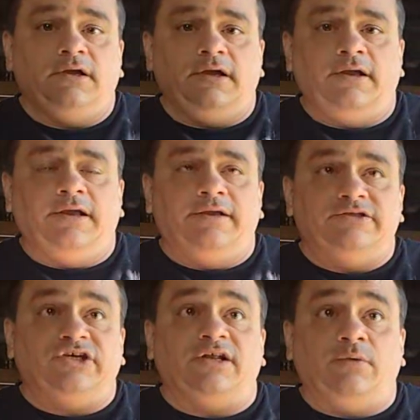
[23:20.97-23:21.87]
And
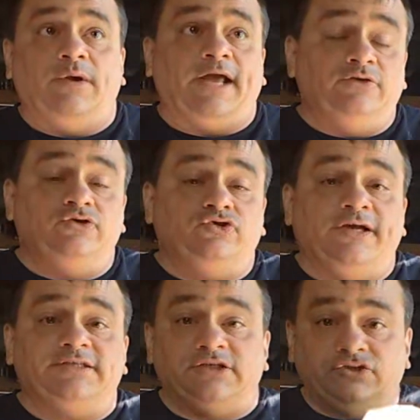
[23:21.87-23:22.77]
generally when I do
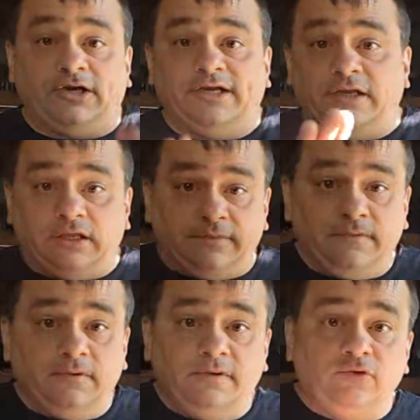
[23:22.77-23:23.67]
trades, I try to
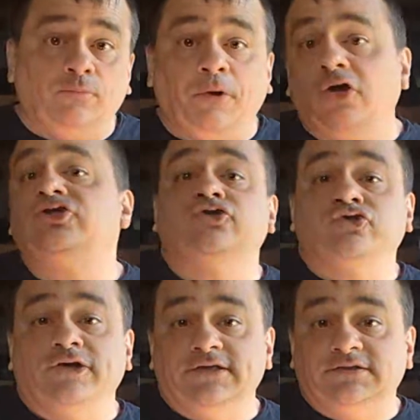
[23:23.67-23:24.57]
do partial
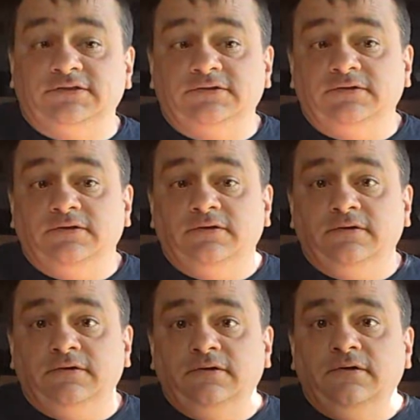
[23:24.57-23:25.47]
trades.
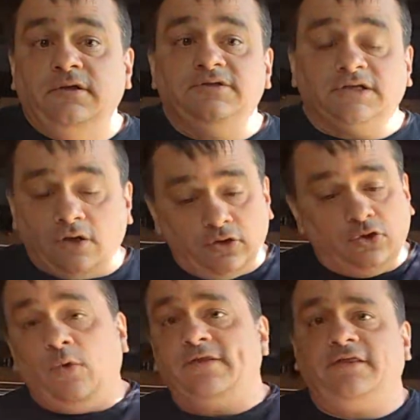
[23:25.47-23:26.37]
It's like, oh, you
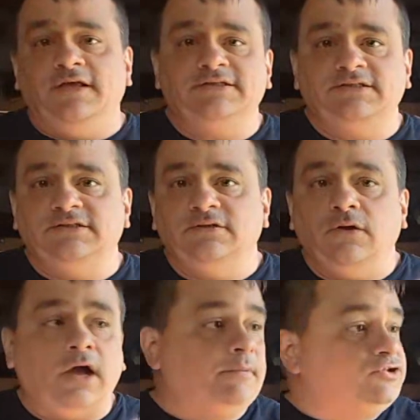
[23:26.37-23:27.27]
want this?
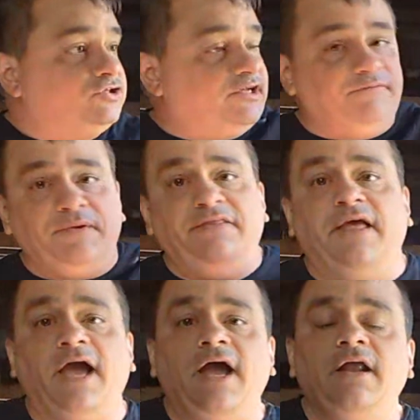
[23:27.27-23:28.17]
How about you give me
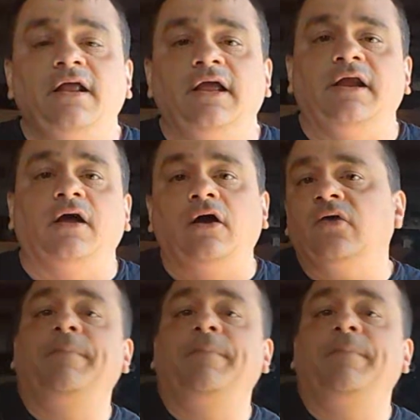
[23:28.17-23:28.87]
that and $100?